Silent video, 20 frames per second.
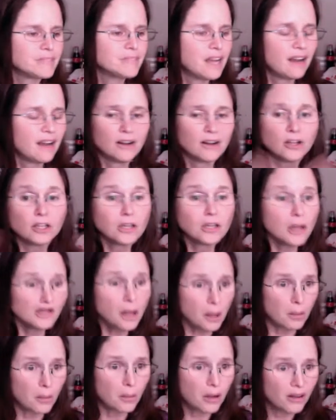
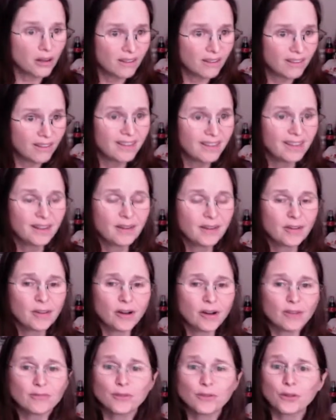club
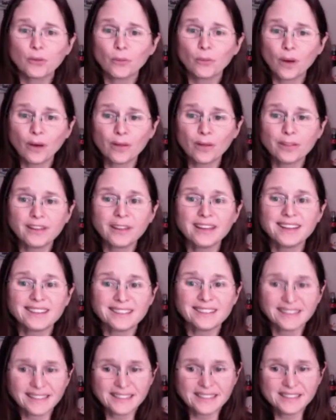for the wealthy and
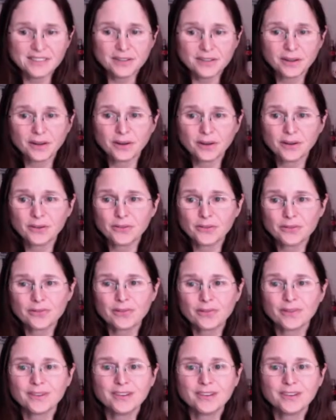elite of